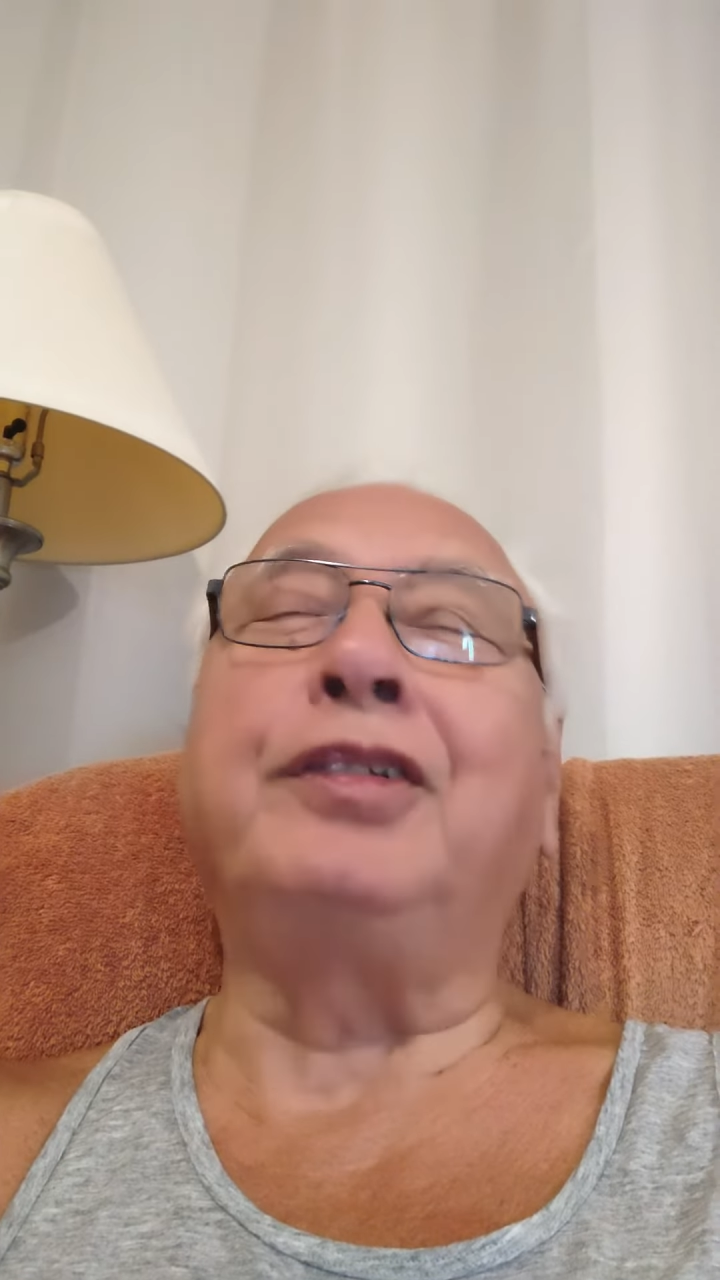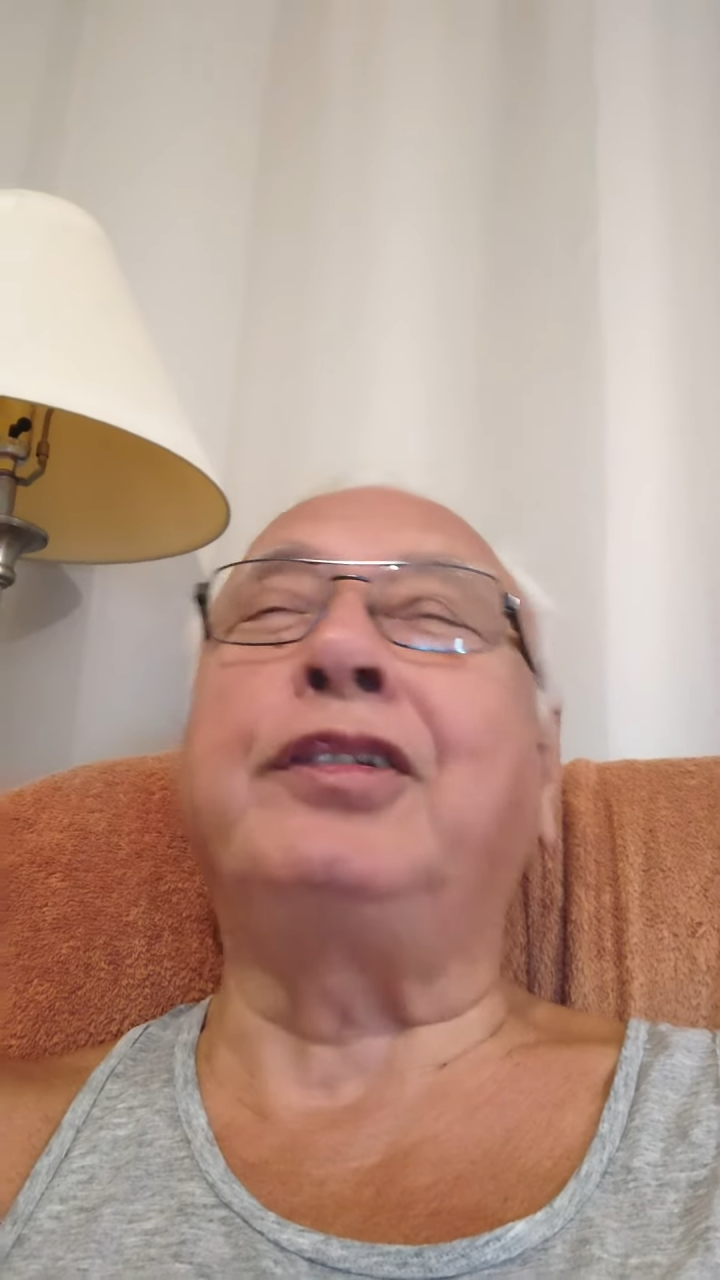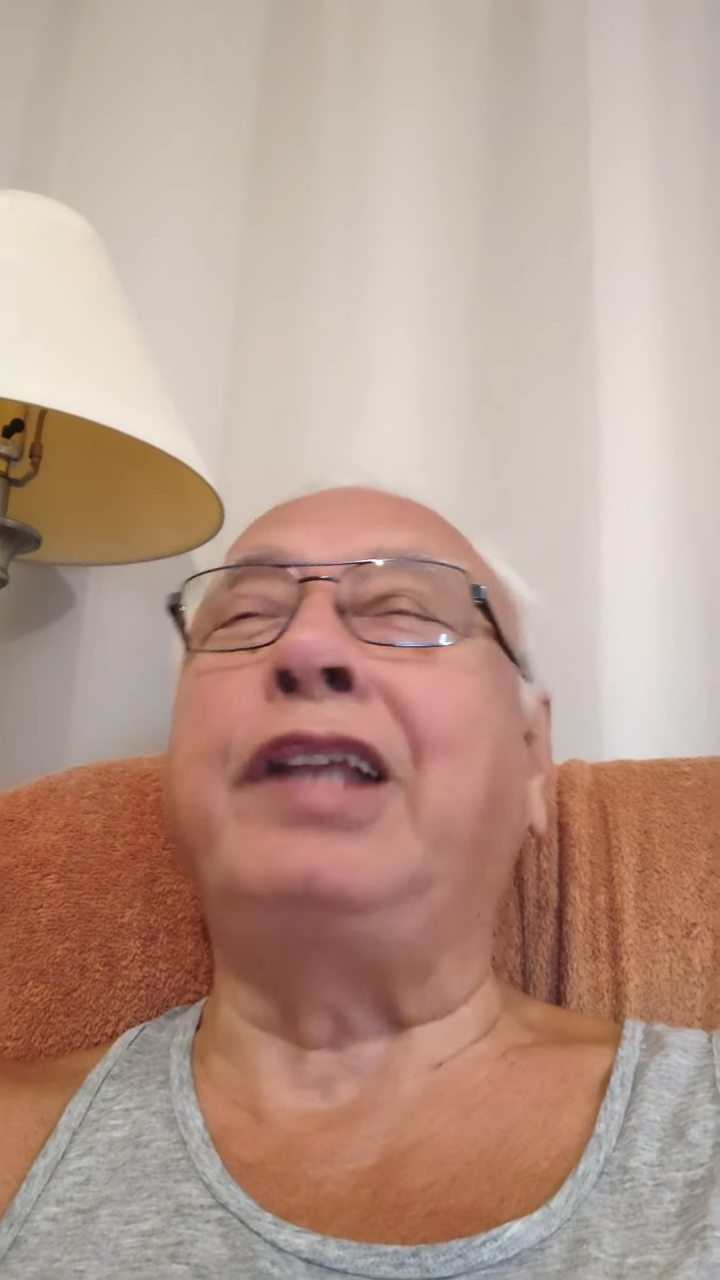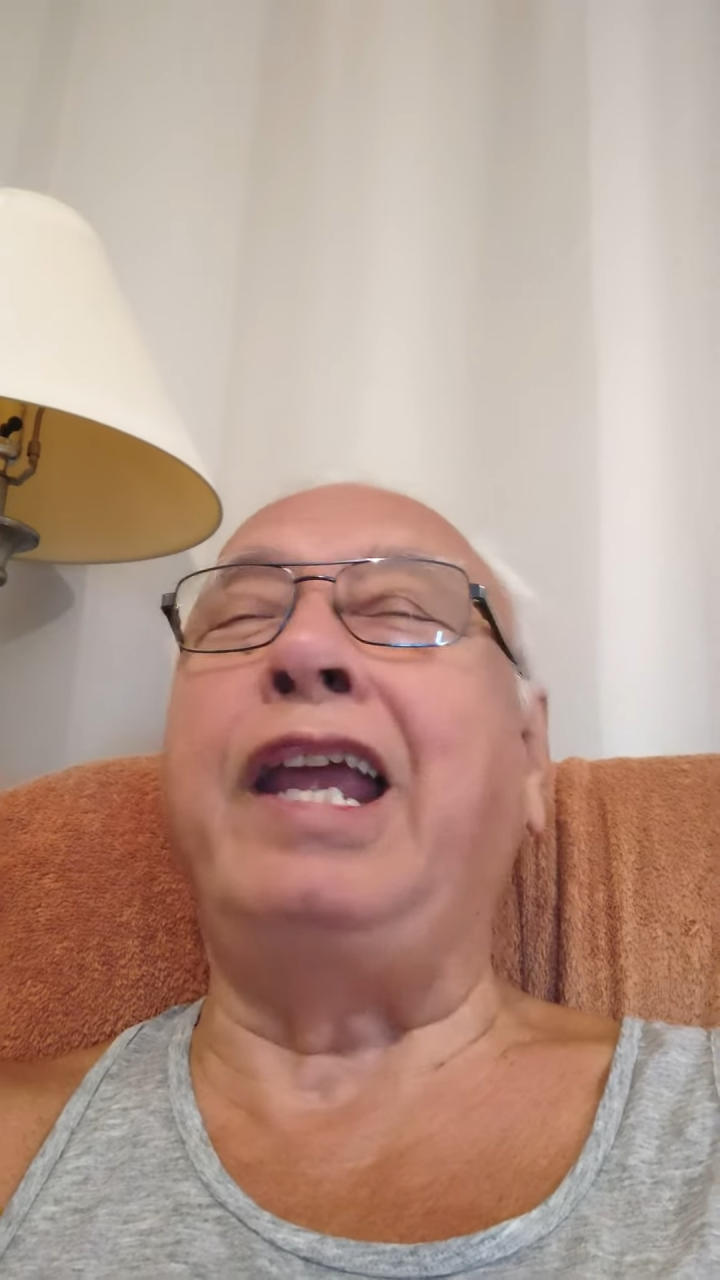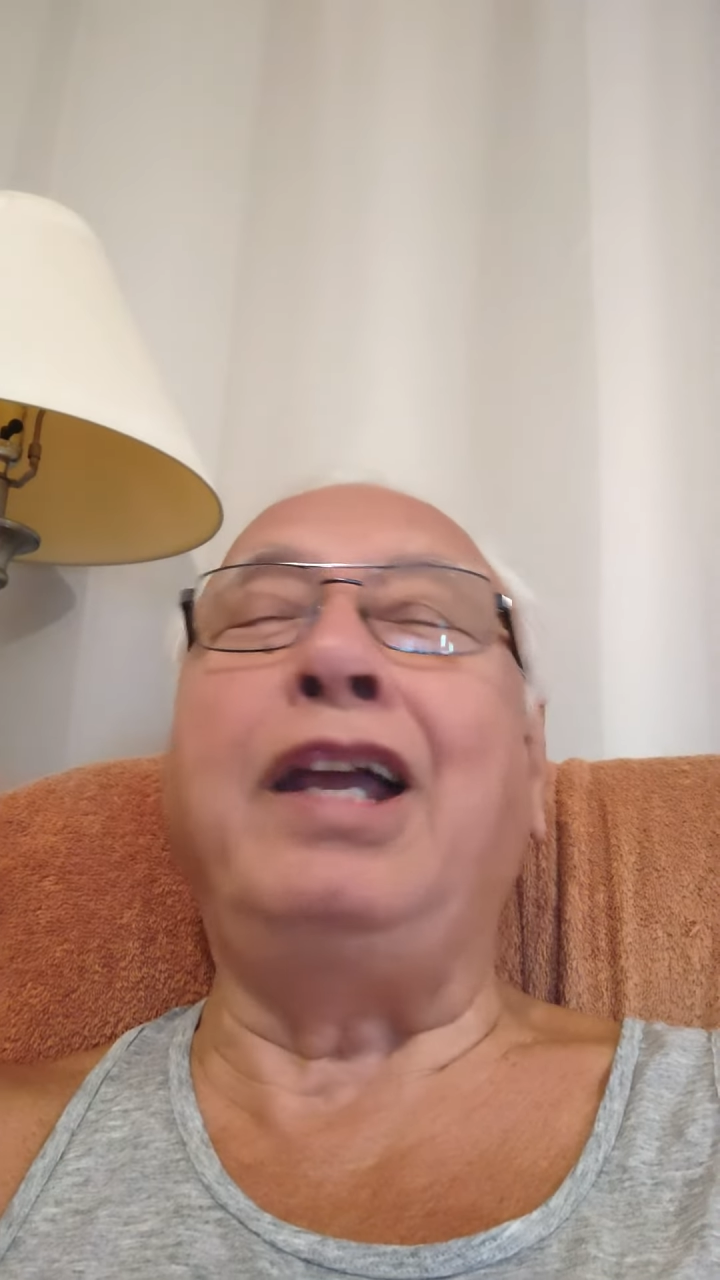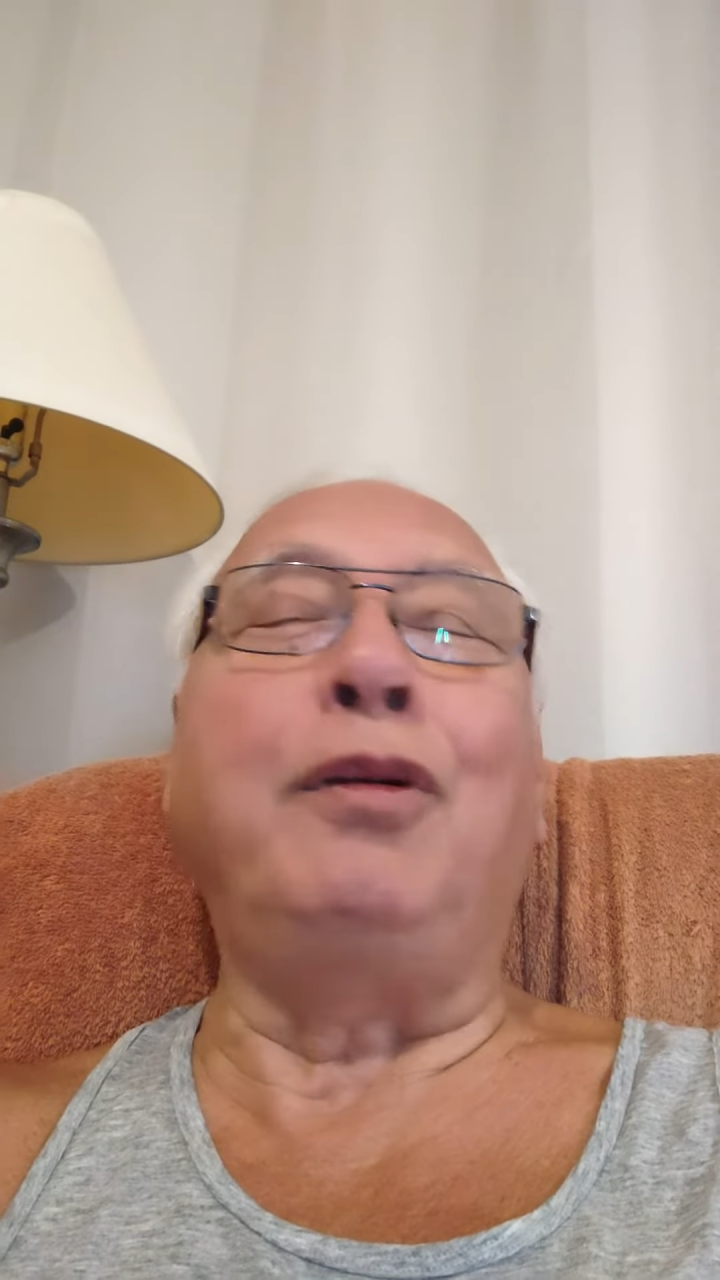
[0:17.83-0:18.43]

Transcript: Stay